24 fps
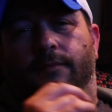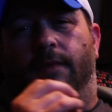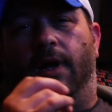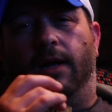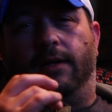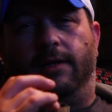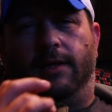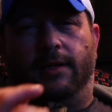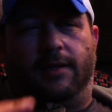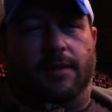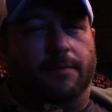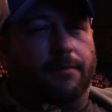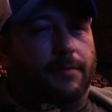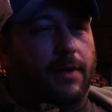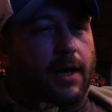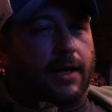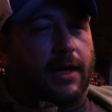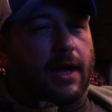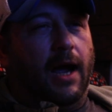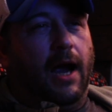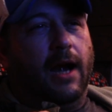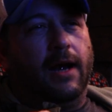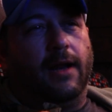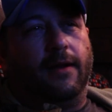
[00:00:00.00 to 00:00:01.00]
I
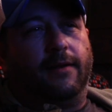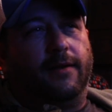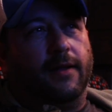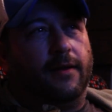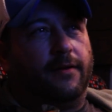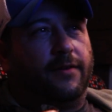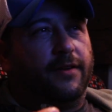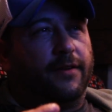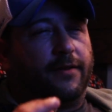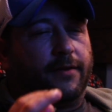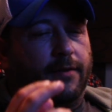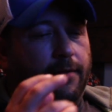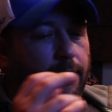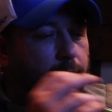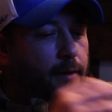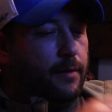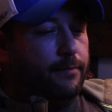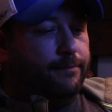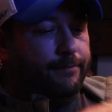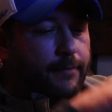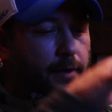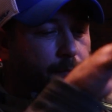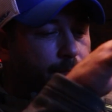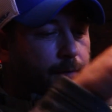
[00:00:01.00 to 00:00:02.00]
kind of did just
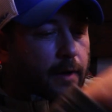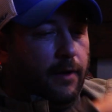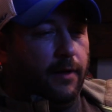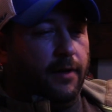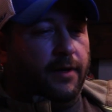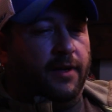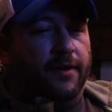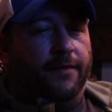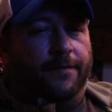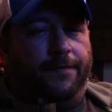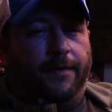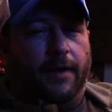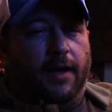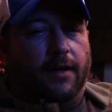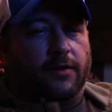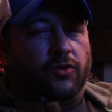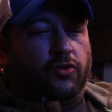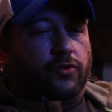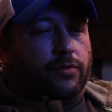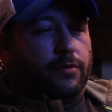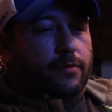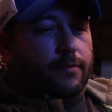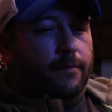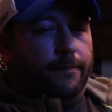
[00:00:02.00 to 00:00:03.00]
a relative
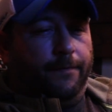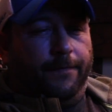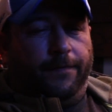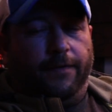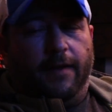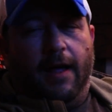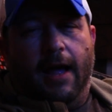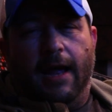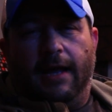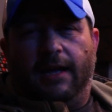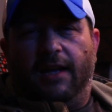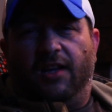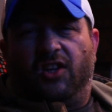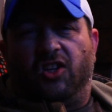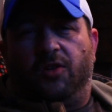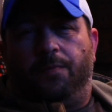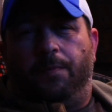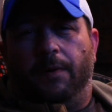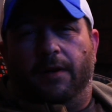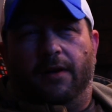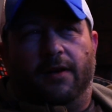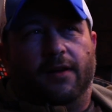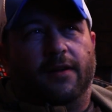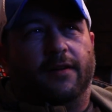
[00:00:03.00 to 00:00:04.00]
flying
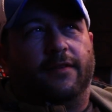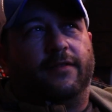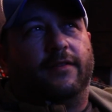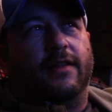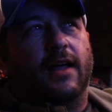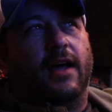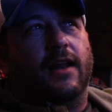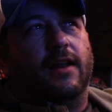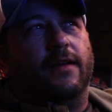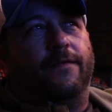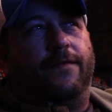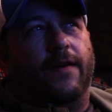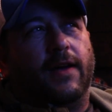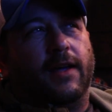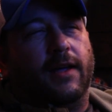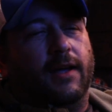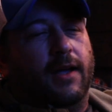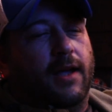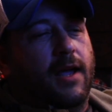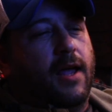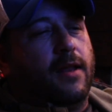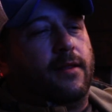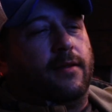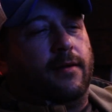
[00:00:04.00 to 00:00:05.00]
experience that if I
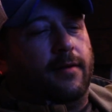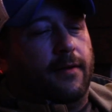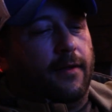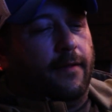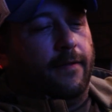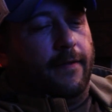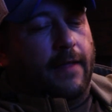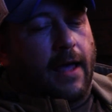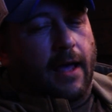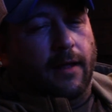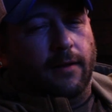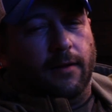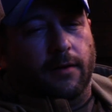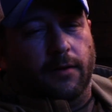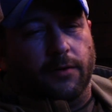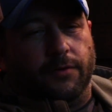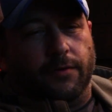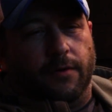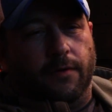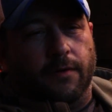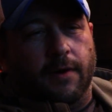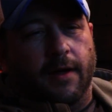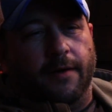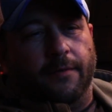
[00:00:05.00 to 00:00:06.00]
could get that little
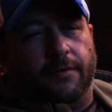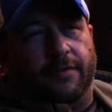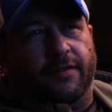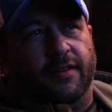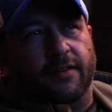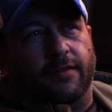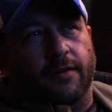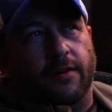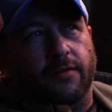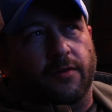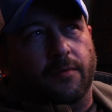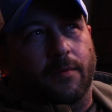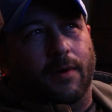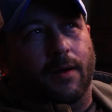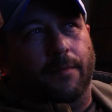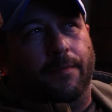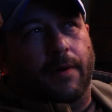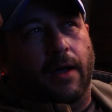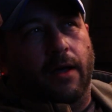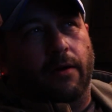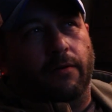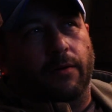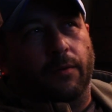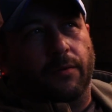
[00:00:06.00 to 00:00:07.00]
drone on a 600 mile
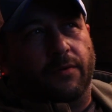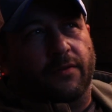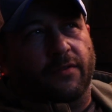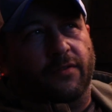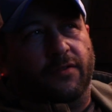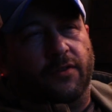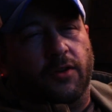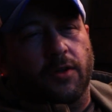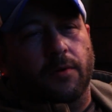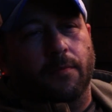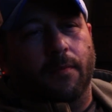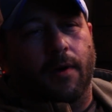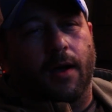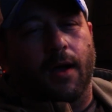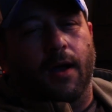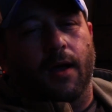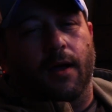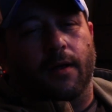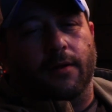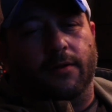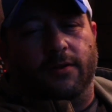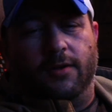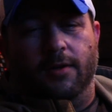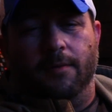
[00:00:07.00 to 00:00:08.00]
battery, which is too
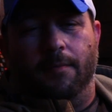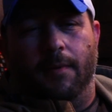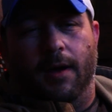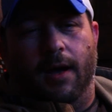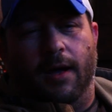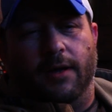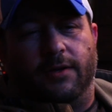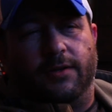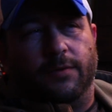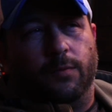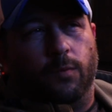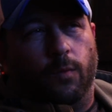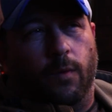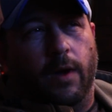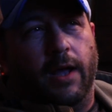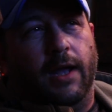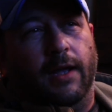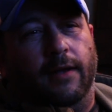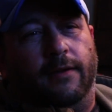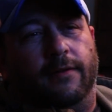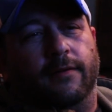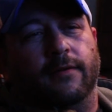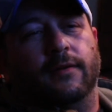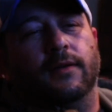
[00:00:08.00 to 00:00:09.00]
much
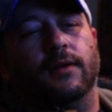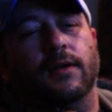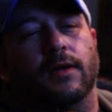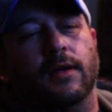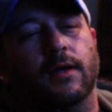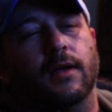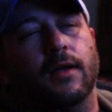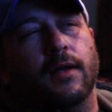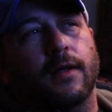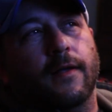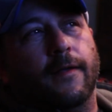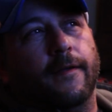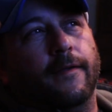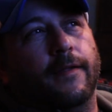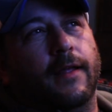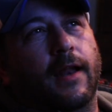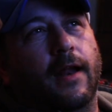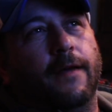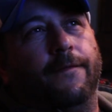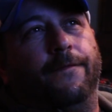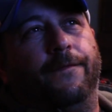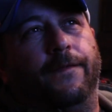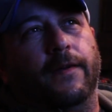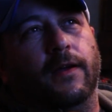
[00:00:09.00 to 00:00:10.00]
weight, then
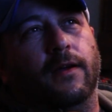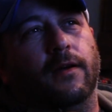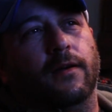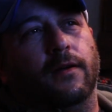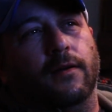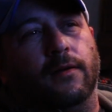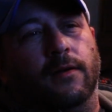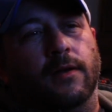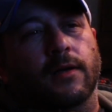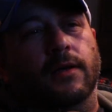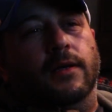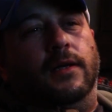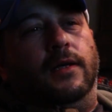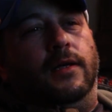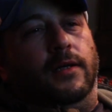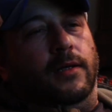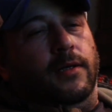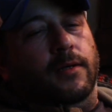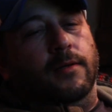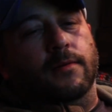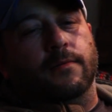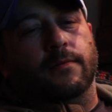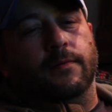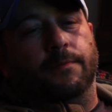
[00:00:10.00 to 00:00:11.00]
I figured
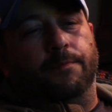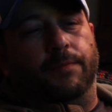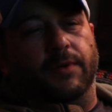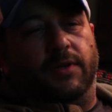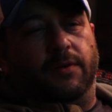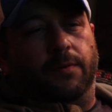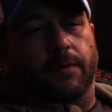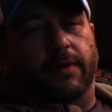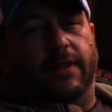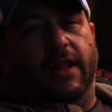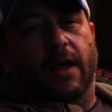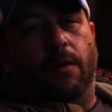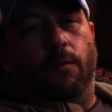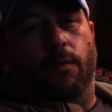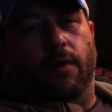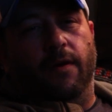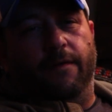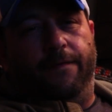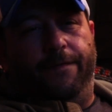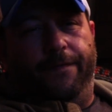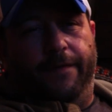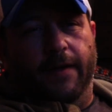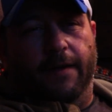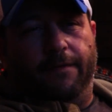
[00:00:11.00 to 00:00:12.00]
between that
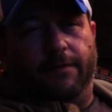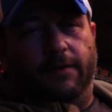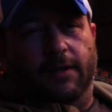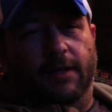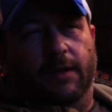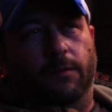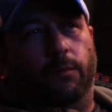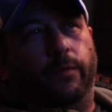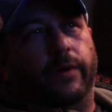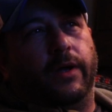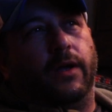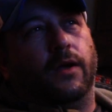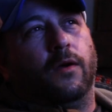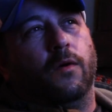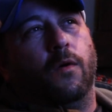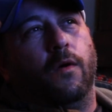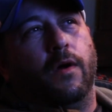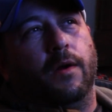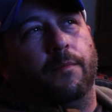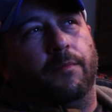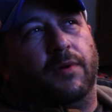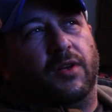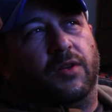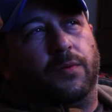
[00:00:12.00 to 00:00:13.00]
150, we could
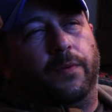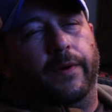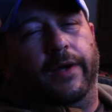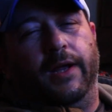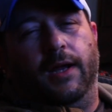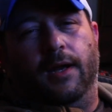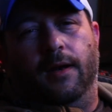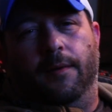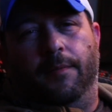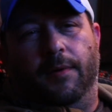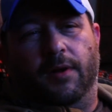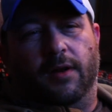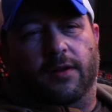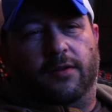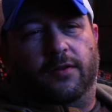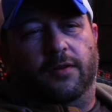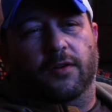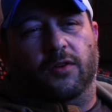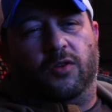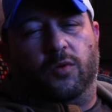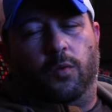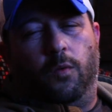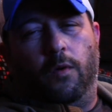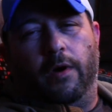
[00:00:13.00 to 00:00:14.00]
go in between about a
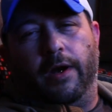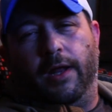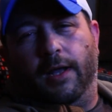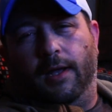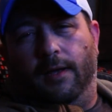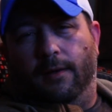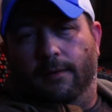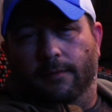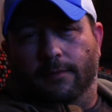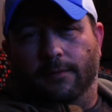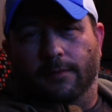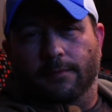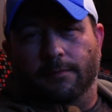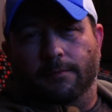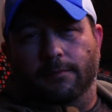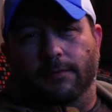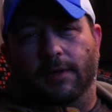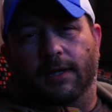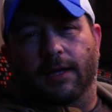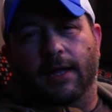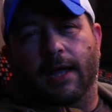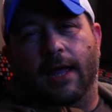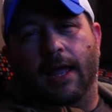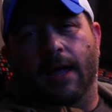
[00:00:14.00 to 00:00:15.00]
220
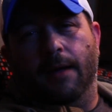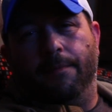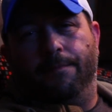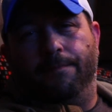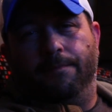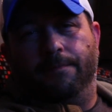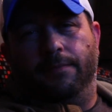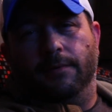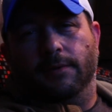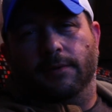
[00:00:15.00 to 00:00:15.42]
milliamp